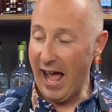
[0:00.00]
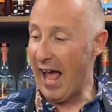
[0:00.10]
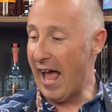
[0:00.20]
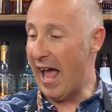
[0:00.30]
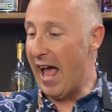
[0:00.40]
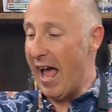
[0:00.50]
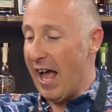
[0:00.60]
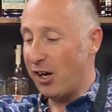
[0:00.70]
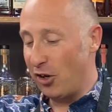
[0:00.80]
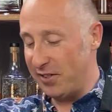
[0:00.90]

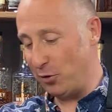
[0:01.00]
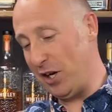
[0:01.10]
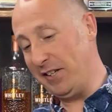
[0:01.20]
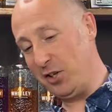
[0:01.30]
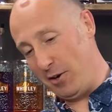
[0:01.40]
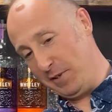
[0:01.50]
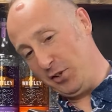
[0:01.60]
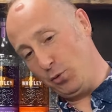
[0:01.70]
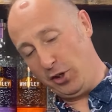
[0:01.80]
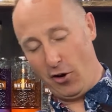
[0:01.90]
cocktail shake time. Is
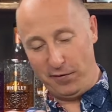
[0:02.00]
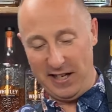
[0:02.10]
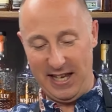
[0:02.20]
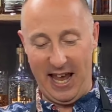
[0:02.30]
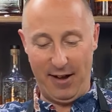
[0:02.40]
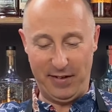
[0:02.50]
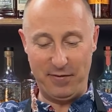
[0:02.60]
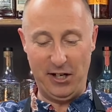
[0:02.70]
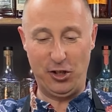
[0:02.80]
all the coffee? Yeah, I've given it a